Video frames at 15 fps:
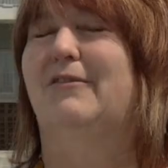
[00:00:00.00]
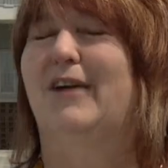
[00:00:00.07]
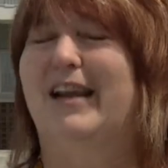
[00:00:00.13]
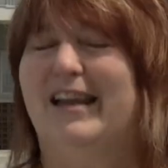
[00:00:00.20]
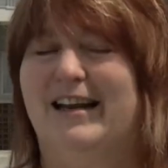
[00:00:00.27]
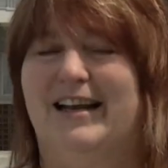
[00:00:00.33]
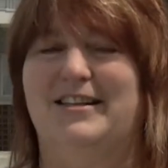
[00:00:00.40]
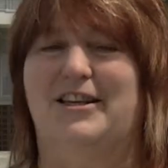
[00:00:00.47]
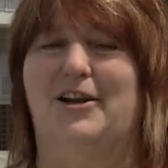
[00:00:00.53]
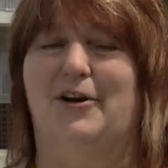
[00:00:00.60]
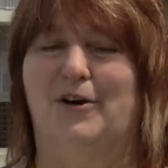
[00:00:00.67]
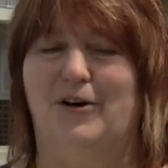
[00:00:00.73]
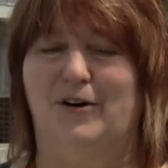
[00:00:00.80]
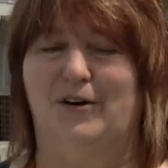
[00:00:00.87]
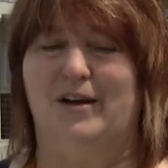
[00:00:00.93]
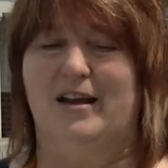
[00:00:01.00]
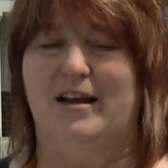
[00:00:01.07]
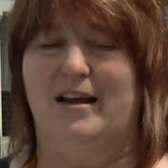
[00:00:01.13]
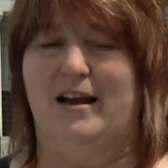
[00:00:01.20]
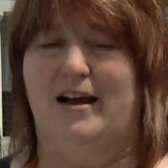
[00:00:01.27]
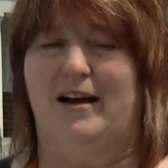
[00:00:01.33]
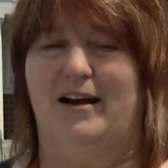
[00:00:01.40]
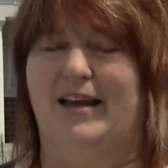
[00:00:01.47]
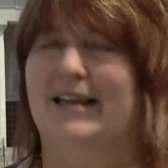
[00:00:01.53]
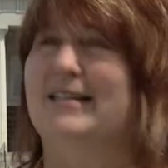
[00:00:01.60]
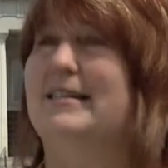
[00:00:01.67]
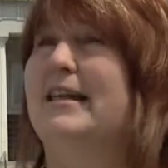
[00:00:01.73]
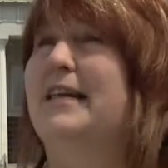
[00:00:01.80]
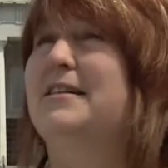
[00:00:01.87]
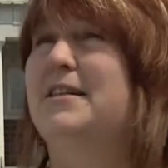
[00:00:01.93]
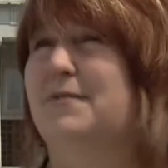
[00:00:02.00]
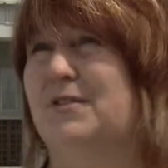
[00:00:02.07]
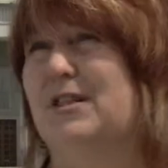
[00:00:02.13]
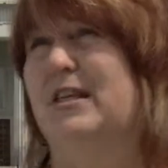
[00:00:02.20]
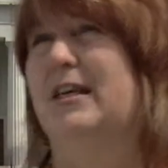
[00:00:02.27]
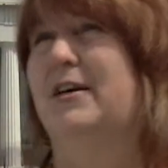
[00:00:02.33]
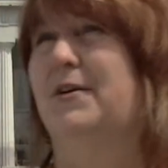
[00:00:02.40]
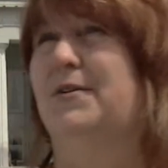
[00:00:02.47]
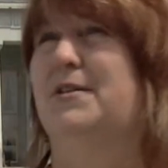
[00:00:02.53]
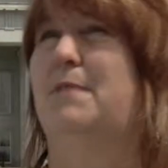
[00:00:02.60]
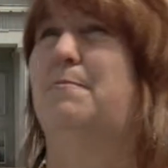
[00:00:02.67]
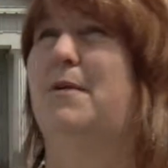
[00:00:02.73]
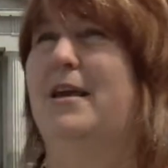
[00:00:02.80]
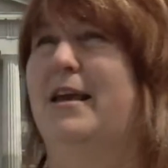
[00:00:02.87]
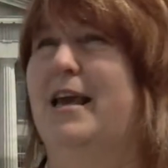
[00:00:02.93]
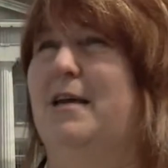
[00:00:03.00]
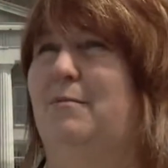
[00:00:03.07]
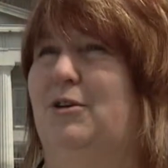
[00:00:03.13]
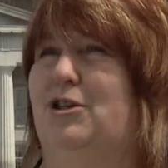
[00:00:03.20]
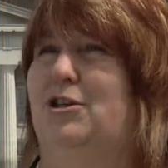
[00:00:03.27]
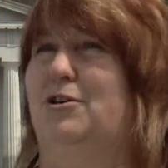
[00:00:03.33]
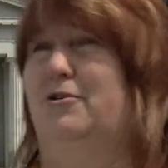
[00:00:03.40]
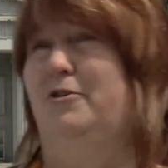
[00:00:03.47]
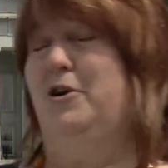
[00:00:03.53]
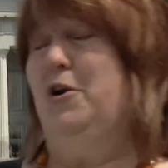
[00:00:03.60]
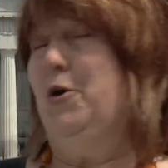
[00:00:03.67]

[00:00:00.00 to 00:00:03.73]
Recognizing her uh, extensive skills at being able to